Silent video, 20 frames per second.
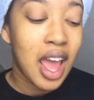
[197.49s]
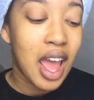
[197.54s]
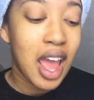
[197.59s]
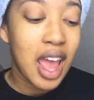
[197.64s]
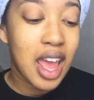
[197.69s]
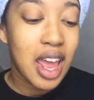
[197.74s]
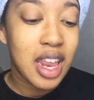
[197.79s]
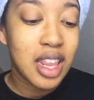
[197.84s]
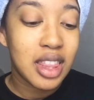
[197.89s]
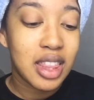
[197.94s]

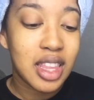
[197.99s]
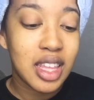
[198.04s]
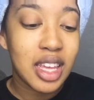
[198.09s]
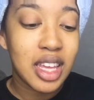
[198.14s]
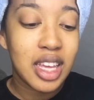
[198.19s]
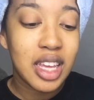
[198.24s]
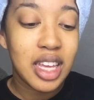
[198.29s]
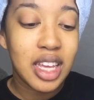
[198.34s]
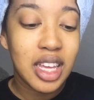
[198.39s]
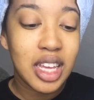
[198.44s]
and
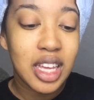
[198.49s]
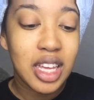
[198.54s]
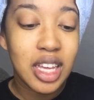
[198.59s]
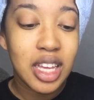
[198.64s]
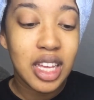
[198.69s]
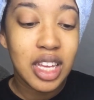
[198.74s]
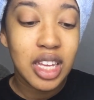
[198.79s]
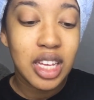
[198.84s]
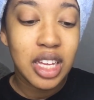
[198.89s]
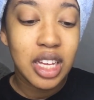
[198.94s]

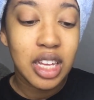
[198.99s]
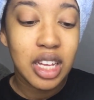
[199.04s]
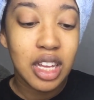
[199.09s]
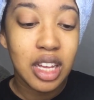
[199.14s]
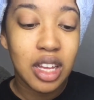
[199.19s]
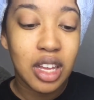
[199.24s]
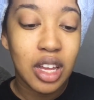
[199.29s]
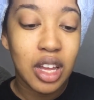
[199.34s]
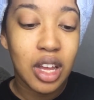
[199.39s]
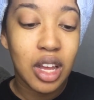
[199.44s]
the
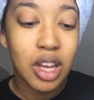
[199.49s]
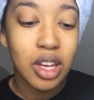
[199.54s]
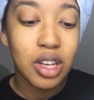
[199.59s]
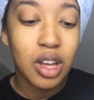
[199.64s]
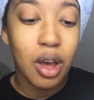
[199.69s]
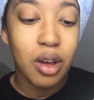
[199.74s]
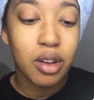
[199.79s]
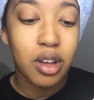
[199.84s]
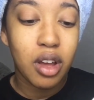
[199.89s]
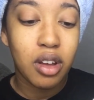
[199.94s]

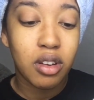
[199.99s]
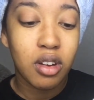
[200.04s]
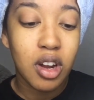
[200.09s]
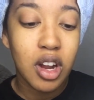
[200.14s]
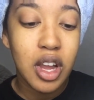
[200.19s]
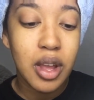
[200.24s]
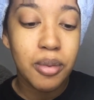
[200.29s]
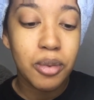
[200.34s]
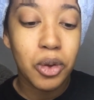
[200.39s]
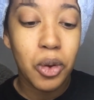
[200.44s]
coco
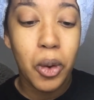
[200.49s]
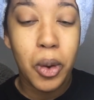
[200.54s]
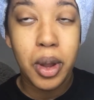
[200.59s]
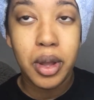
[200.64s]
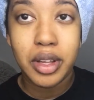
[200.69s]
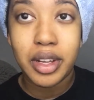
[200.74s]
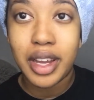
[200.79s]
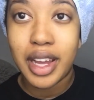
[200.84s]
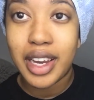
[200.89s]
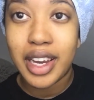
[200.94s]
cream
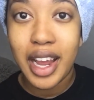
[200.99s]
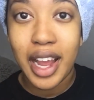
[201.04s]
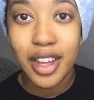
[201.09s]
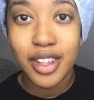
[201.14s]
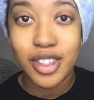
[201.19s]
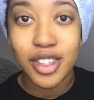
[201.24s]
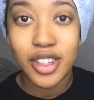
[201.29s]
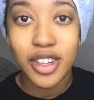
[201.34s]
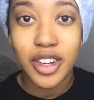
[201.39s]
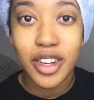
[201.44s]
coil
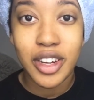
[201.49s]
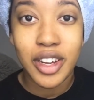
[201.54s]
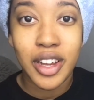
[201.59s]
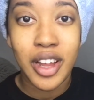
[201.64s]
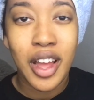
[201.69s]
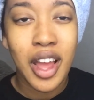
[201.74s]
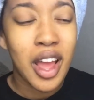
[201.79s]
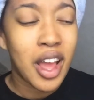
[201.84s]
enhancing